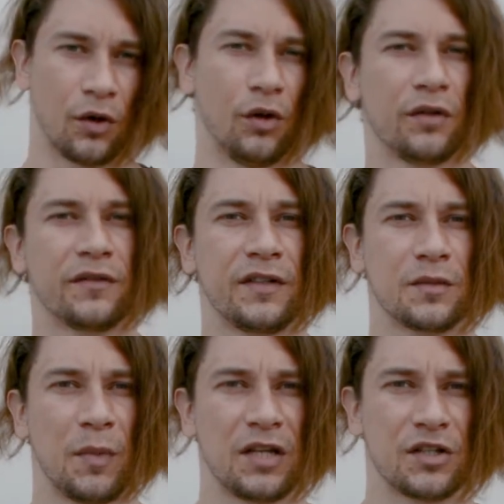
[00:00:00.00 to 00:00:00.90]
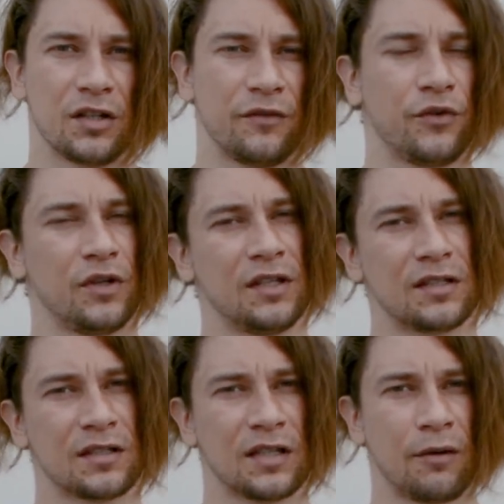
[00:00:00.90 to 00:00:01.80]
Always mention if you need
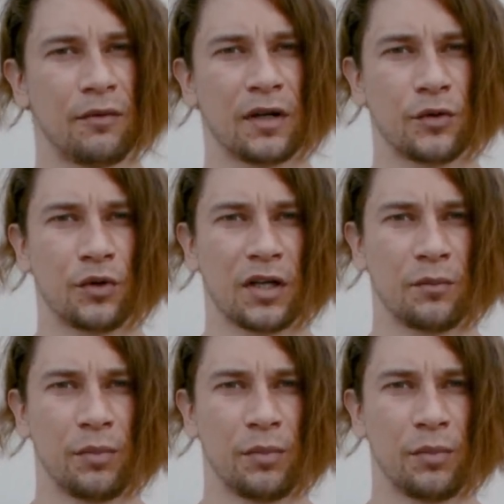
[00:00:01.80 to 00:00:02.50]
someone who can